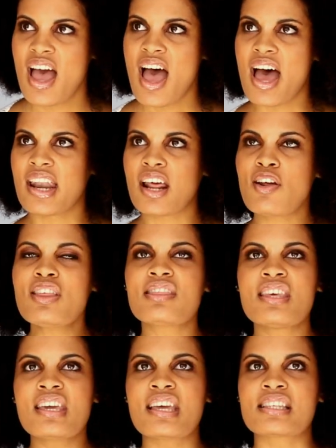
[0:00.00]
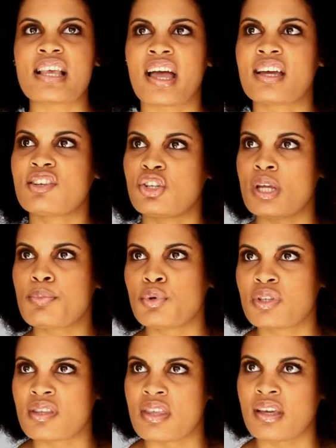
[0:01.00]
And I don't think it's like a
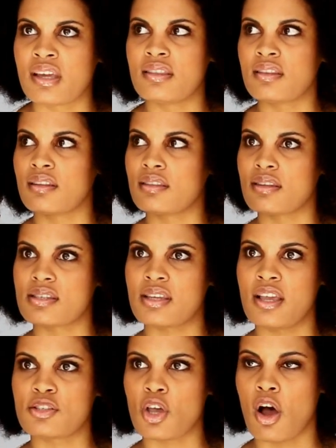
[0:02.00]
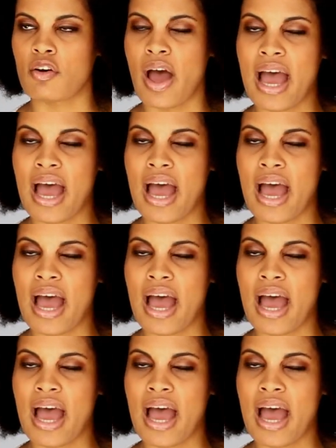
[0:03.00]
deep-rooted thing in the sense of